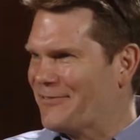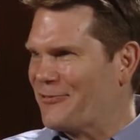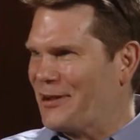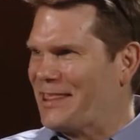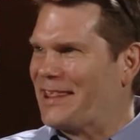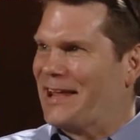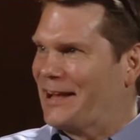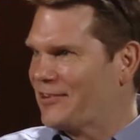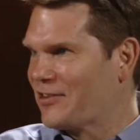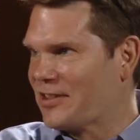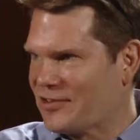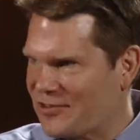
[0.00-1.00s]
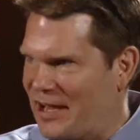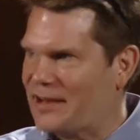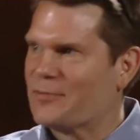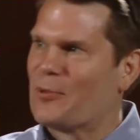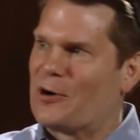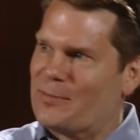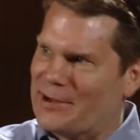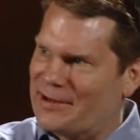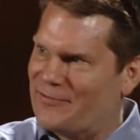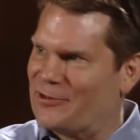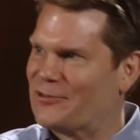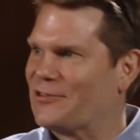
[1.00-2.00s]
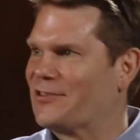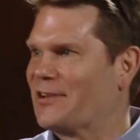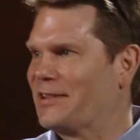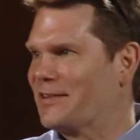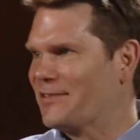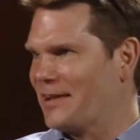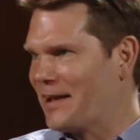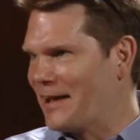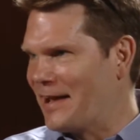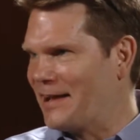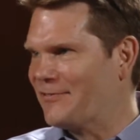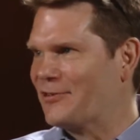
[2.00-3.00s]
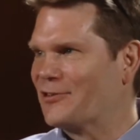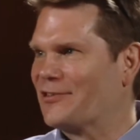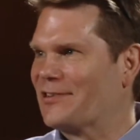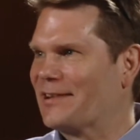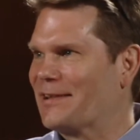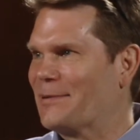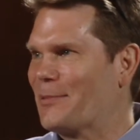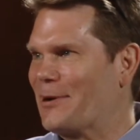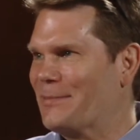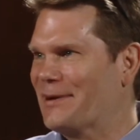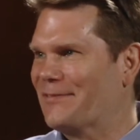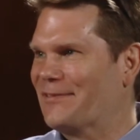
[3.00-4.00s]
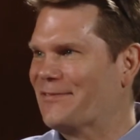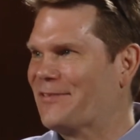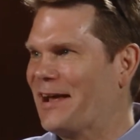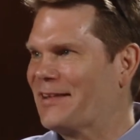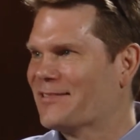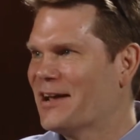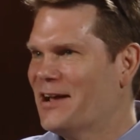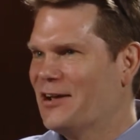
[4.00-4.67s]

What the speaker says: different things at the State Department versus at the CIA versus at the Department of Defense.